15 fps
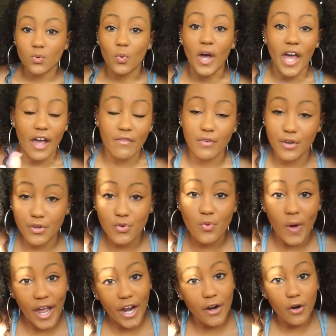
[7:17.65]
whatever you
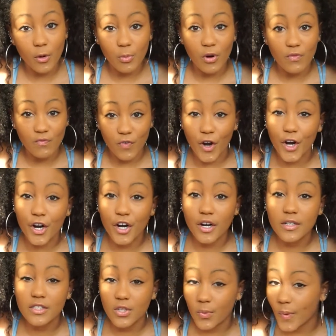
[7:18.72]
wear or
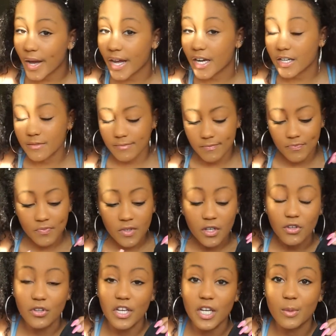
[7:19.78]
prefer to wear,
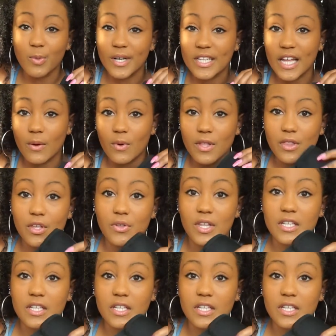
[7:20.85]
you need to bring that with you.